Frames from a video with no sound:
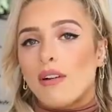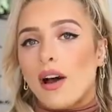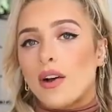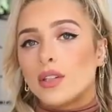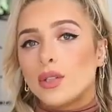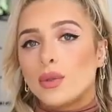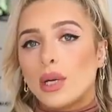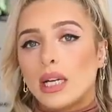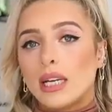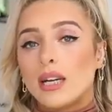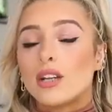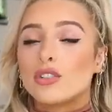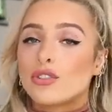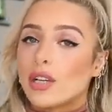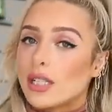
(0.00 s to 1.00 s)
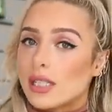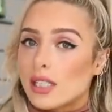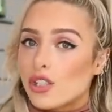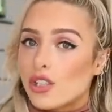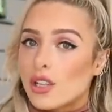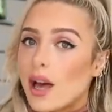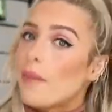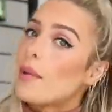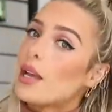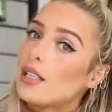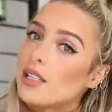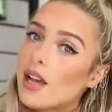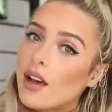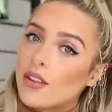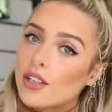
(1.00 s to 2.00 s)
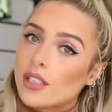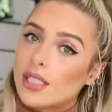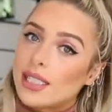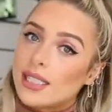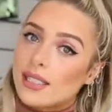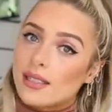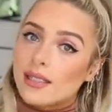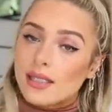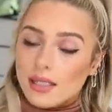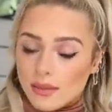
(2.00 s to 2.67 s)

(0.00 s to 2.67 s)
of how you can transition them into other seasons.